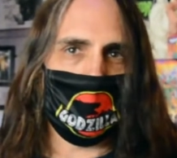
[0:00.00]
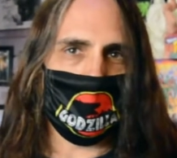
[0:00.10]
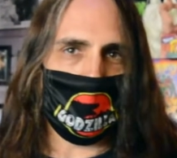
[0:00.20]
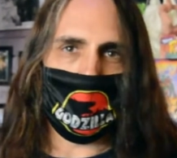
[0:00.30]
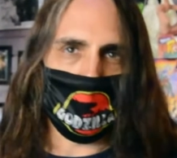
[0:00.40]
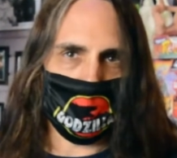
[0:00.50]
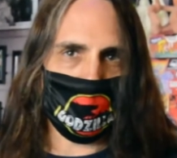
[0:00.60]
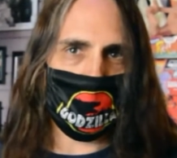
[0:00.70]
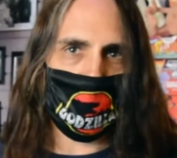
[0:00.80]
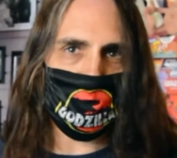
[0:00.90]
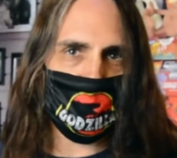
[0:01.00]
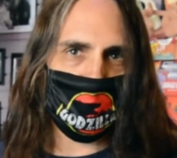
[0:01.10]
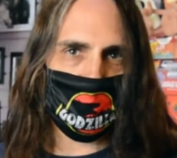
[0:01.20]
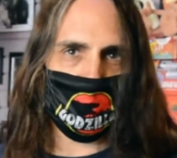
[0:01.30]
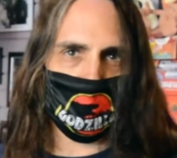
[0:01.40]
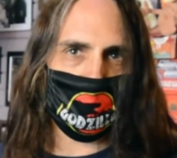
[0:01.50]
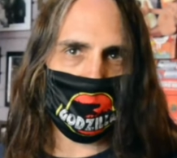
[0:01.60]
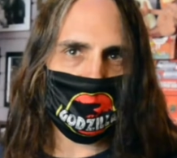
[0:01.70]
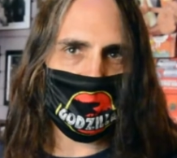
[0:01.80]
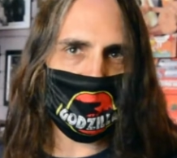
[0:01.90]
I'm watching the
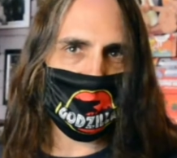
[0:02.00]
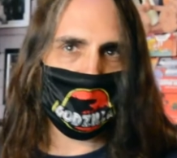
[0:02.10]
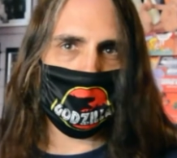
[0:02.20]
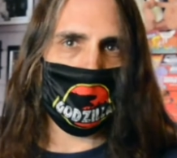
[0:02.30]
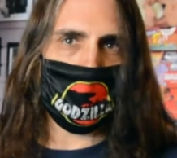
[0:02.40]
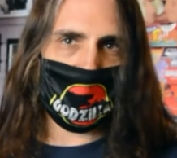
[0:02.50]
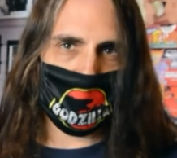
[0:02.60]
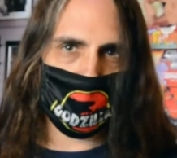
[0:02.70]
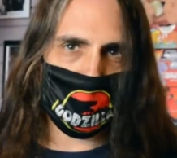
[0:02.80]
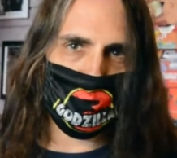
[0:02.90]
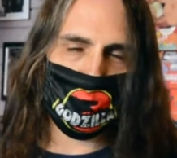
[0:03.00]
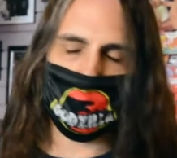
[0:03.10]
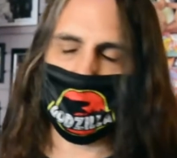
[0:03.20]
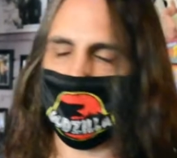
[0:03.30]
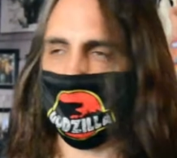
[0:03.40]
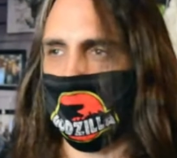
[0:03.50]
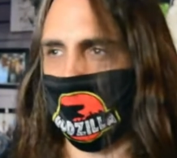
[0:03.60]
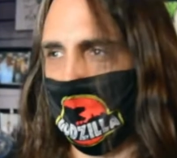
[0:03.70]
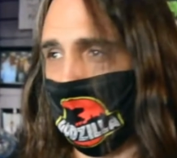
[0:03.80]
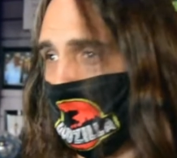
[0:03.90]
new season and went back and watched the old thing.
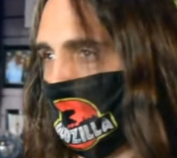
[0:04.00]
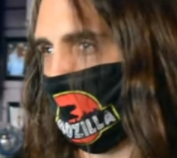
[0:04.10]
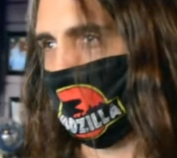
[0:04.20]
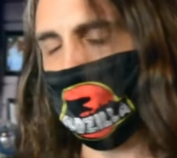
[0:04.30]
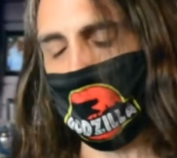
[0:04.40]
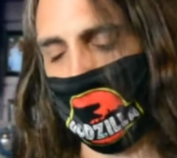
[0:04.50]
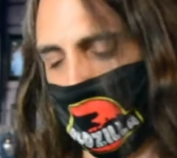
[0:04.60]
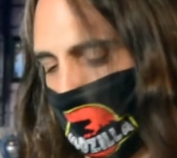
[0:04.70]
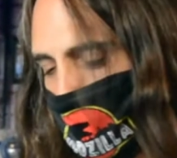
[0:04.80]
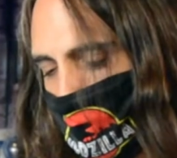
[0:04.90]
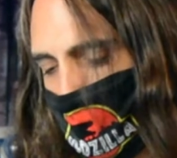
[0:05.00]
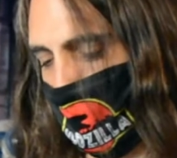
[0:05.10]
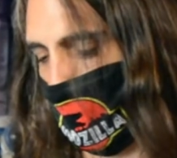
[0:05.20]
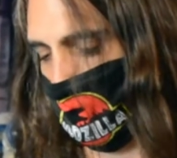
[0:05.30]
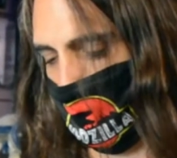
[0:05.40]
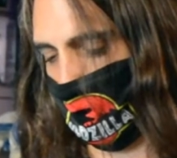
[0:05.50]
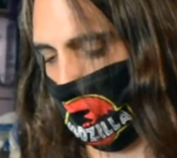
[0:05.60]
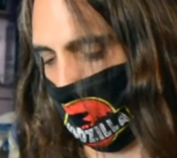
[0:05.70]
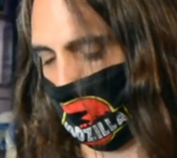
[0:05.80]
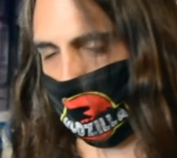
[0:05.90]
So it's been amazing, and
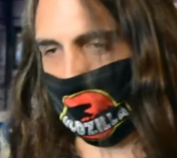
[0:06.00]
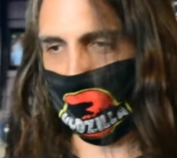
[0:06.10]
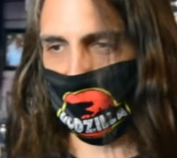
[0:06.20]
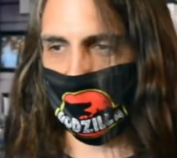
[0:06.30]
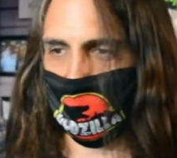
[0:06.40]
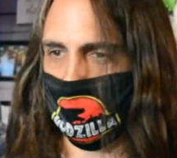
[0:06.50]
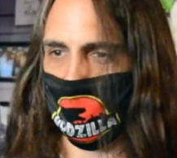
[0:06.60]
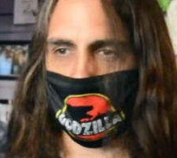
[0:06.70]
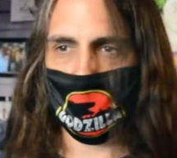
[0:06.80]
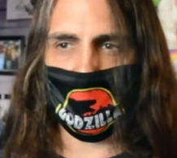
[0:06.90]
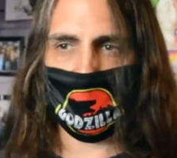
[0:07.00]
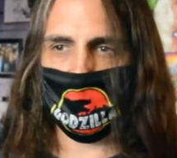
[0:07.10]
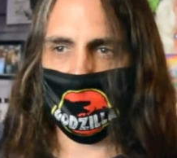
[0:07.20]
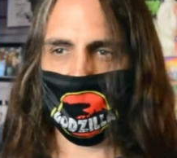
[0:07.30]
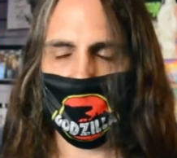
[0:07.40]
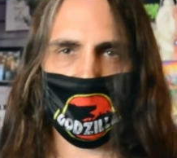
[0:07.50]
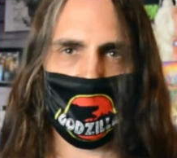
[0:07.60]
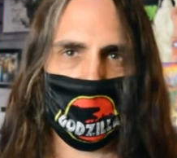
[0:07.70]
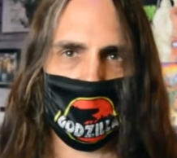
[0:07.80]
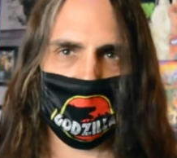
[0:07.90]
the producers of the show constantly check
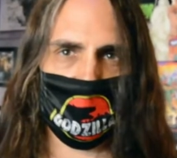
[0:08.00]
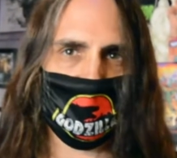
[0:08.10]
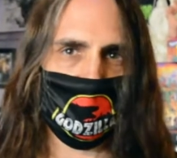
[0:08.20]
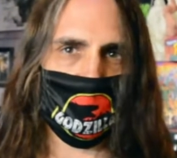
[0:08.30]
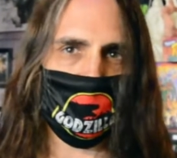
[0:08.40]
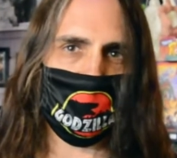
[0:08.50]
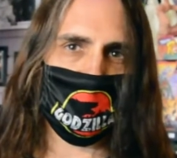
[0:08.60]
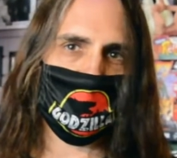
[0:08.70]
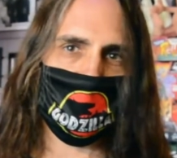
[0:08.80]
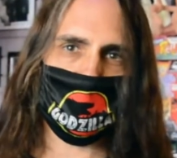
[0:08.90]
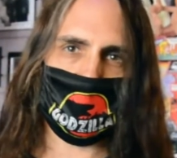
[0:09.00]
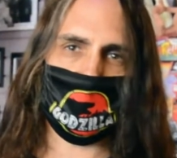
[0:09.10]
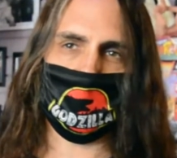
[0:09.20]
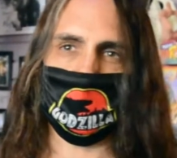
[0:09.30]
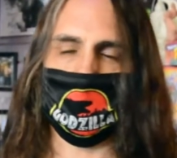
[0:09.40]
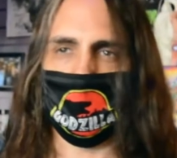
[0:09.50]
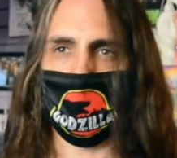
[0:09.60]
up on us and include us on things, and